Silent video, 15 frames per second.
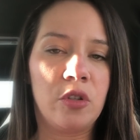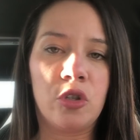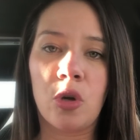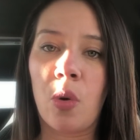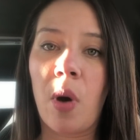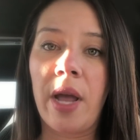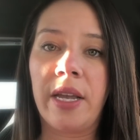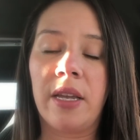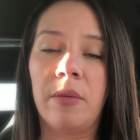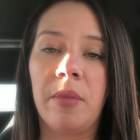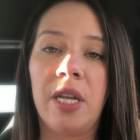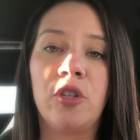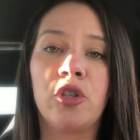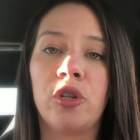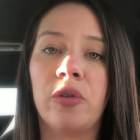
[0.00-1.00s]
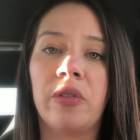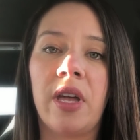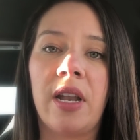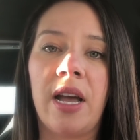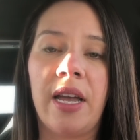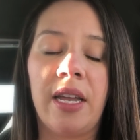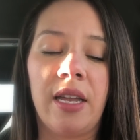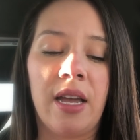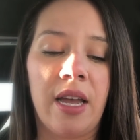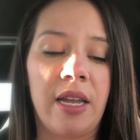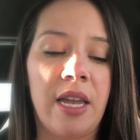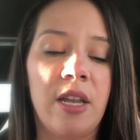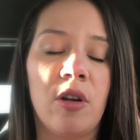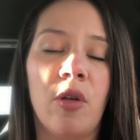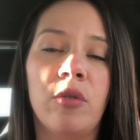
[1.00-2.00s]
So I can make sure that I
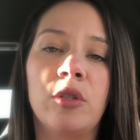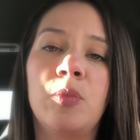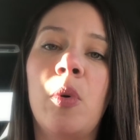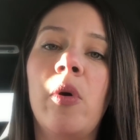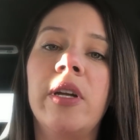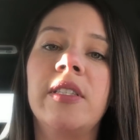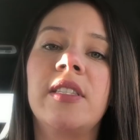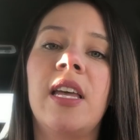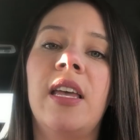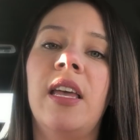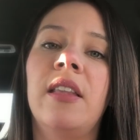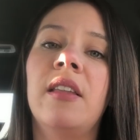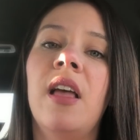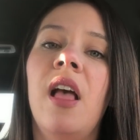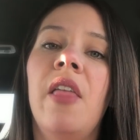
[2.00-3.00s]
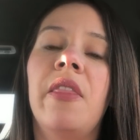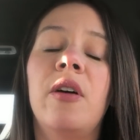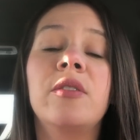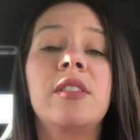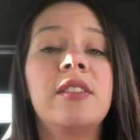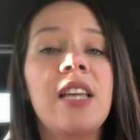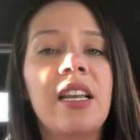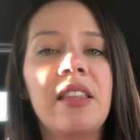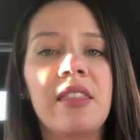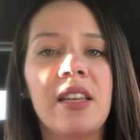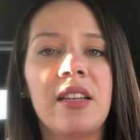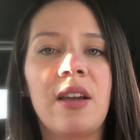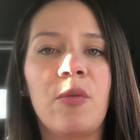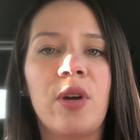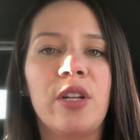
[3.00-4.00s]
hit all those points. And that was the second
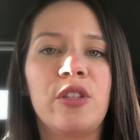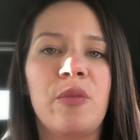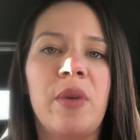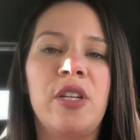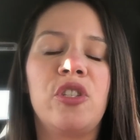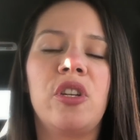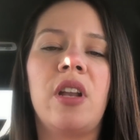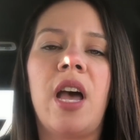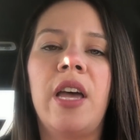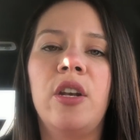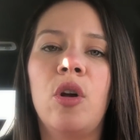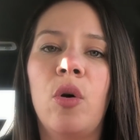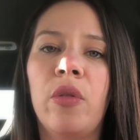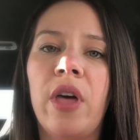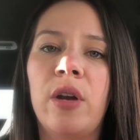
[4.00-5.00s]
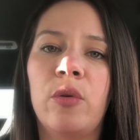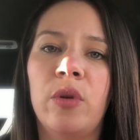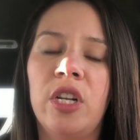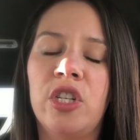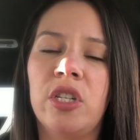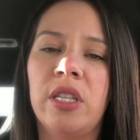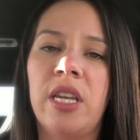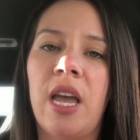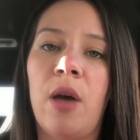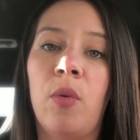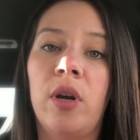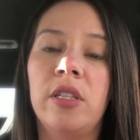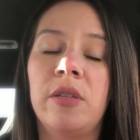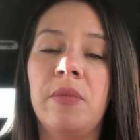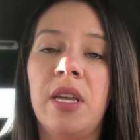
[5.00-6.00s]
thing I wanted to mention. I know that originally I
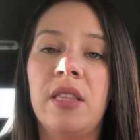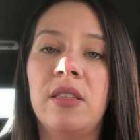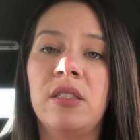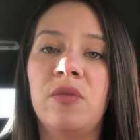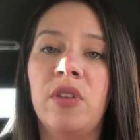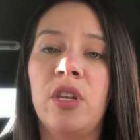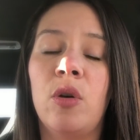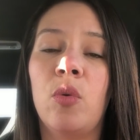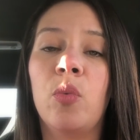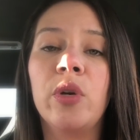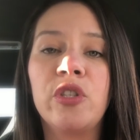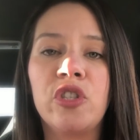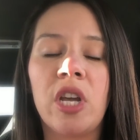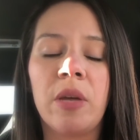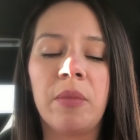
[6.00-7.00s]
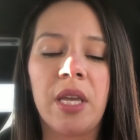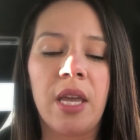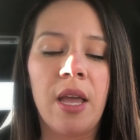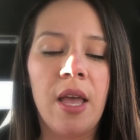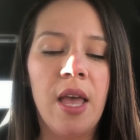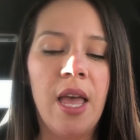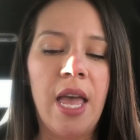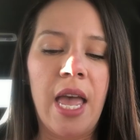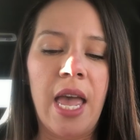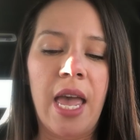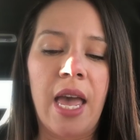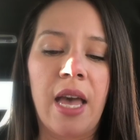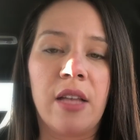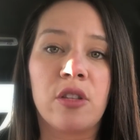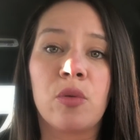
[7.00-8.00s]
wanted to make this video with Jamie,
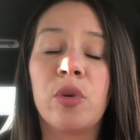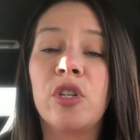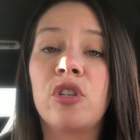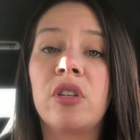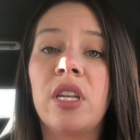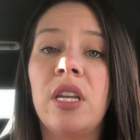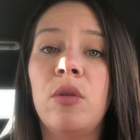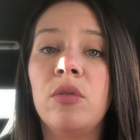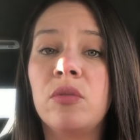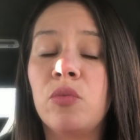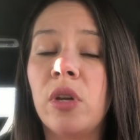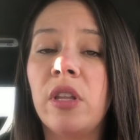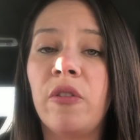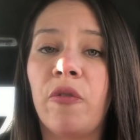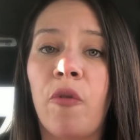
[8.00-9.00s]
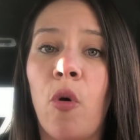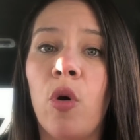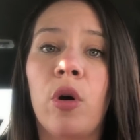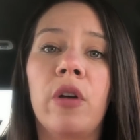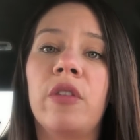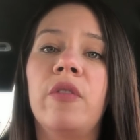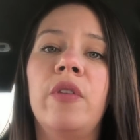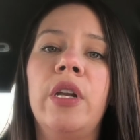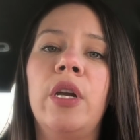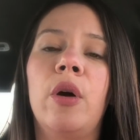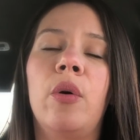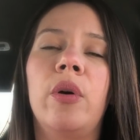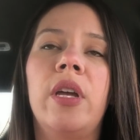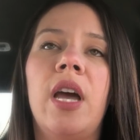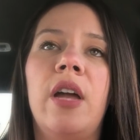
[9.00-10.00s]
and originally he was really for the
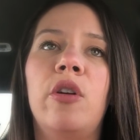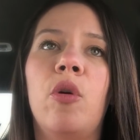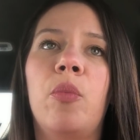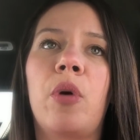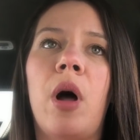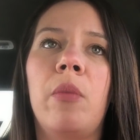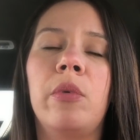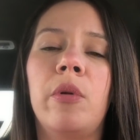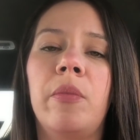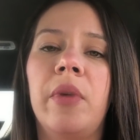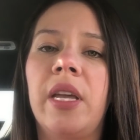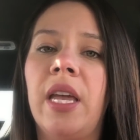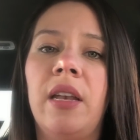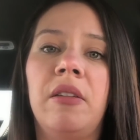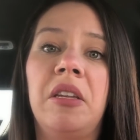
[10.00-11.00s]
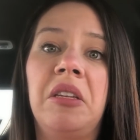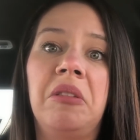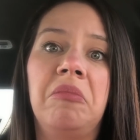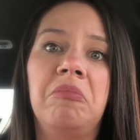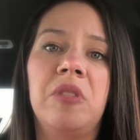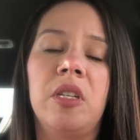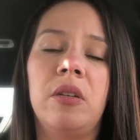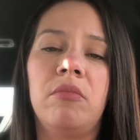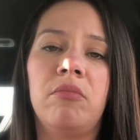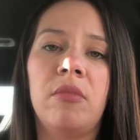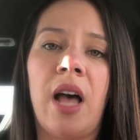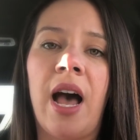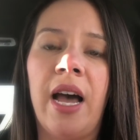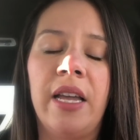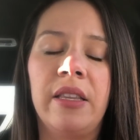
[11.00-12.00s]
video. He had no problem. Again, he didn't
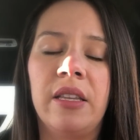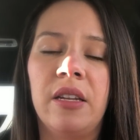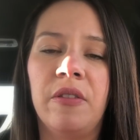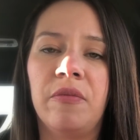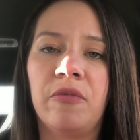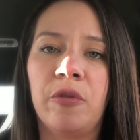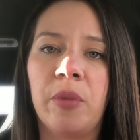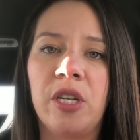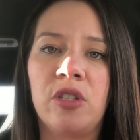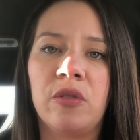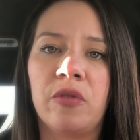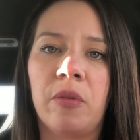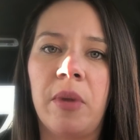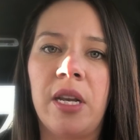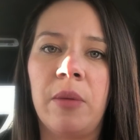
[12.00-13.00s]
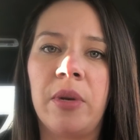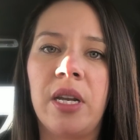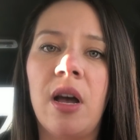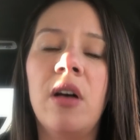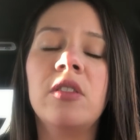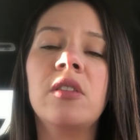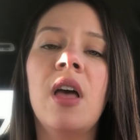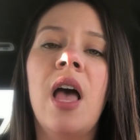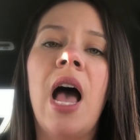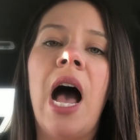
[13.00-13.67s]
hide the information from anybody else.